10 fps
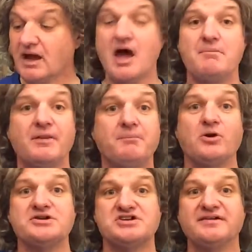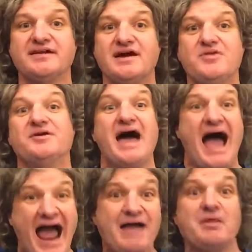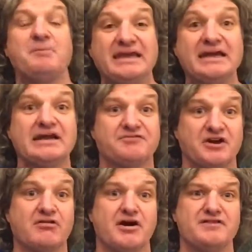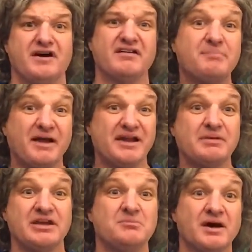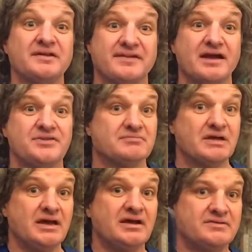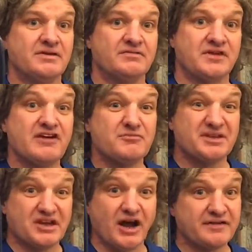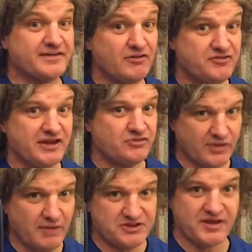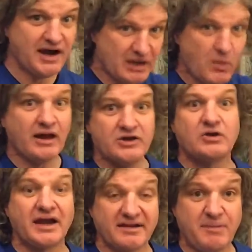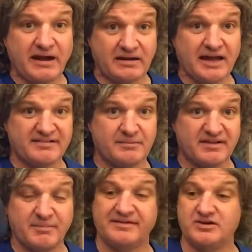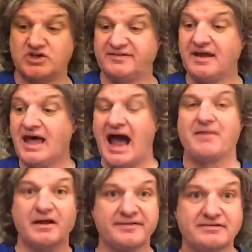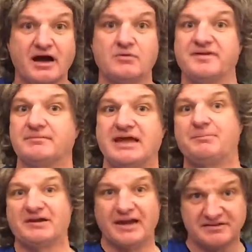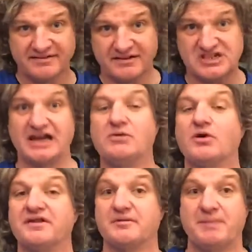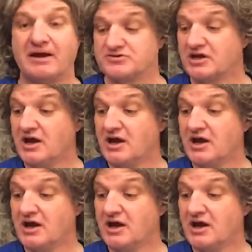But the point is that at the beginning of the coronavirus pandemic, you might say that the government kind of softened everyone up to the idea, well, you can expect SMS messages and they'll start with some capital letters that tell you what it's about.